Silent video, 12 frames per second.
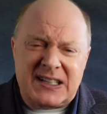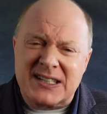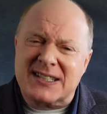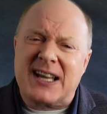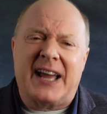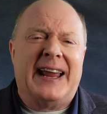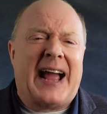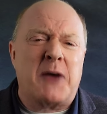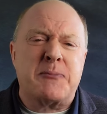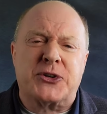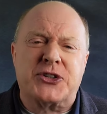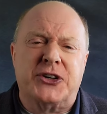exciting
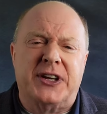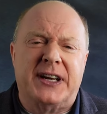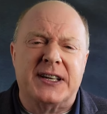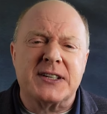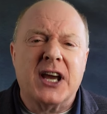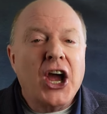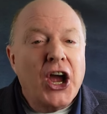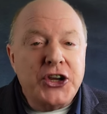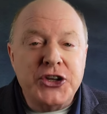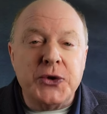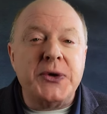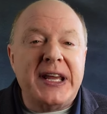opportunities.
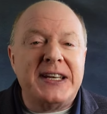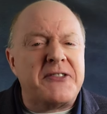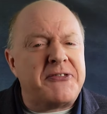You need to